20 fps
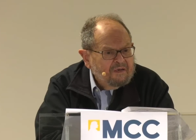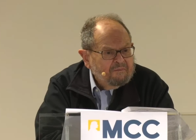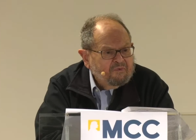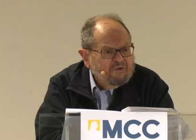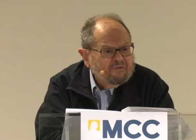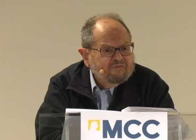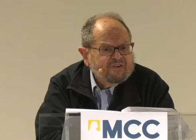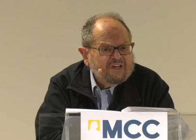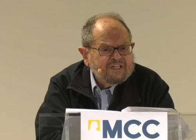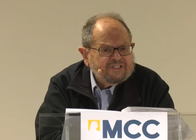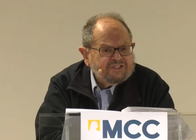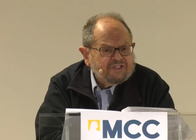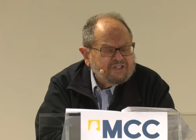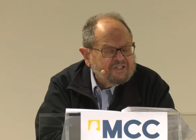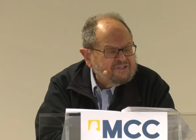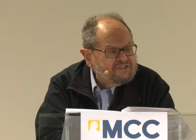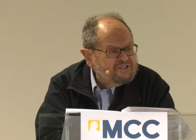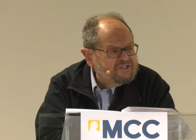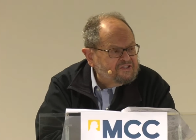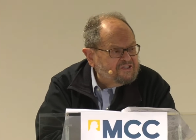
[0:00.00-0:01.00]

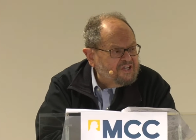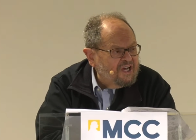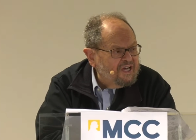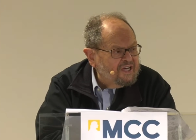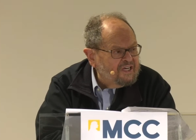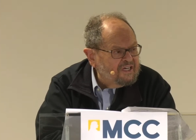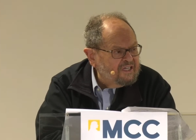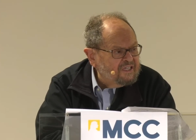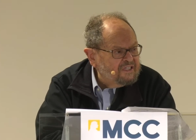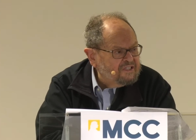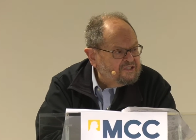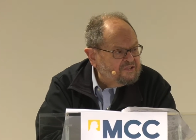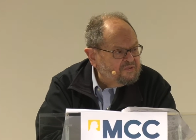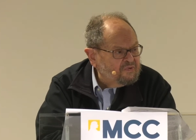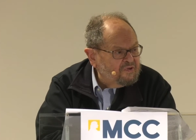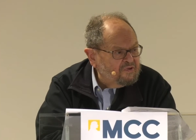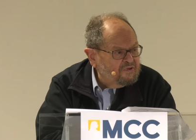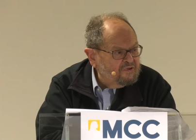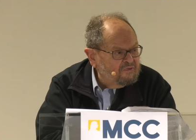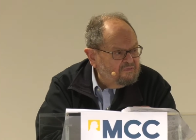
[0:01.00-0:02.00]
Professional societies
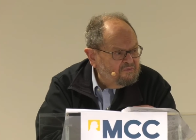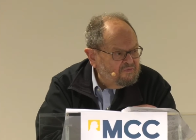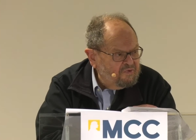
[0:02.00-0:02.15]
were